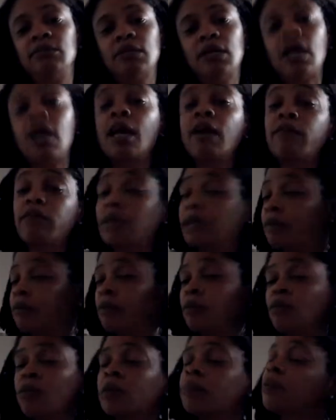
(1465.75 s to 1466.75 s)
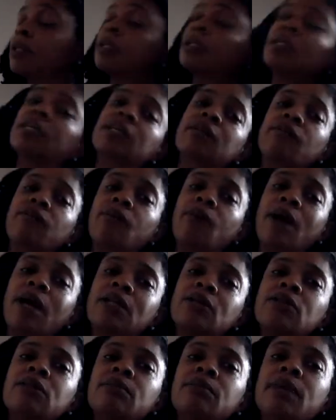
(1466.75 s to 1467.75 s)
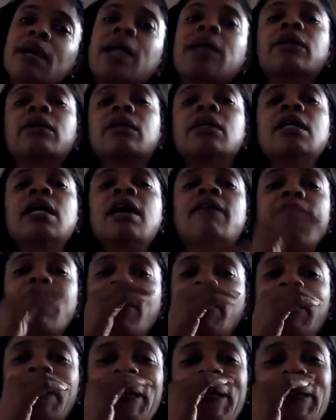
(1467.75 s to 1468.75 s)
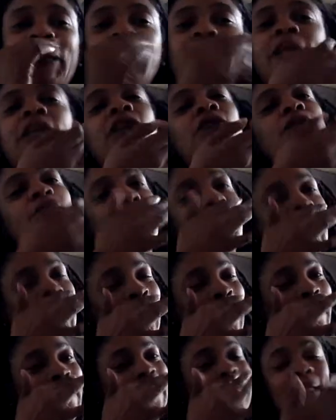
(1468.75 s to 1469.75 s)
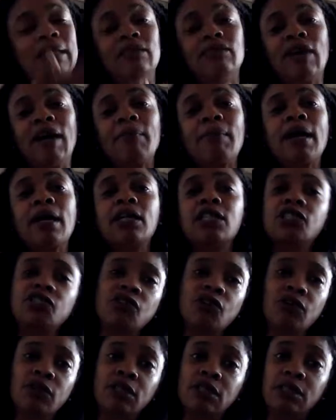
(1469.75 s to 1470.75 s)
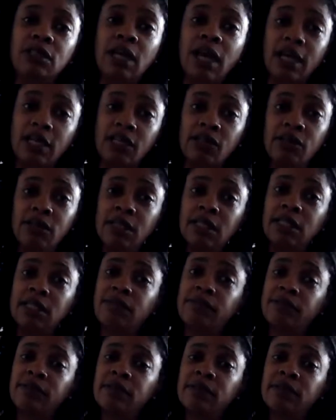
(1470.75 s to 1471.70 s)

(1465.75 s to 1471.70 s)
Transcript: However everyone want to live. Why do it matter if I don't live the way you want me to live? I'm not controlling how you live.